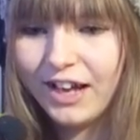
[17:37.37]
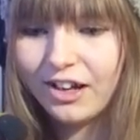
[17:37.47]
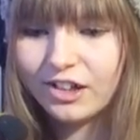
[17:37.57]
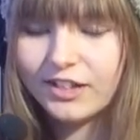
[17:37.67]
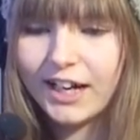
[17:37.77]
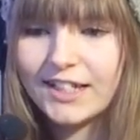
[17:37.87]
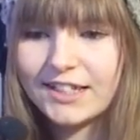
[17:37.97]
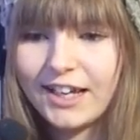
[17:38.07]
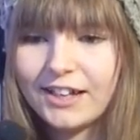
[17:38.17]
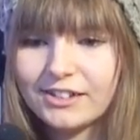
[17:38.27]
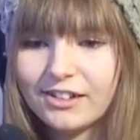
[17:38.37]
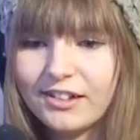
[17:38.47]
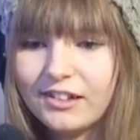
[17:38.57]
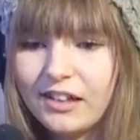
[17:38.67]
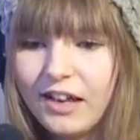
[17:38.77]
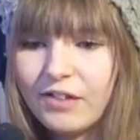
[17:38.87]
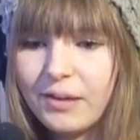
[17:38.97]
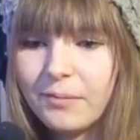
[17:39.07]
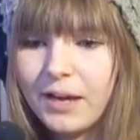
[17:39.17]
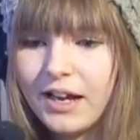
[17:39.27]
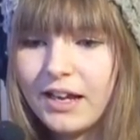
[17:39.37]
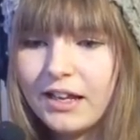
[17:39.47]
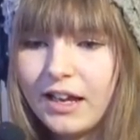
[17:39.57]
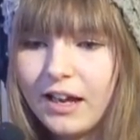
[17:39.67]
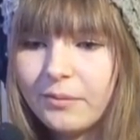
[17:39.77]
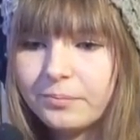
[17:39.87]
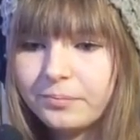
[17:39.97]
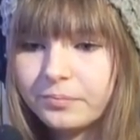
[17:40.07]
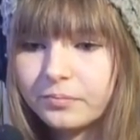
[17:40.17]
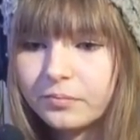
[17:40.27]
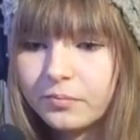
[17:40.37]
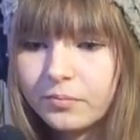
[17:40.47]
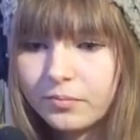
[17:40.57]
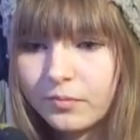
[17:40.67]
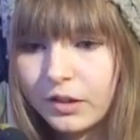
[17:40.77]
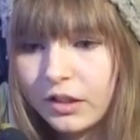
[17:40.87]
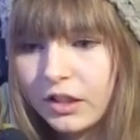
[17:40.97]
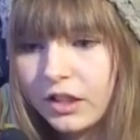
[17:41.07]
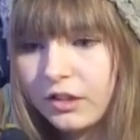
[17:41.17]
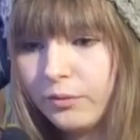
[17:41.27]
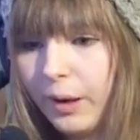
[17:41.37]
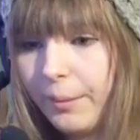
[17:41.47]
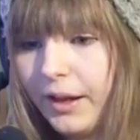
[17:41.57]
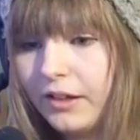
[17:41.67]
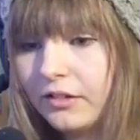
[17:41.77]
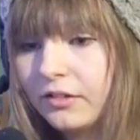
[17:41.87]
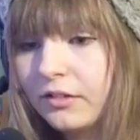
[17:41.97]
I got dragon scale, so I can level up my um, weapon.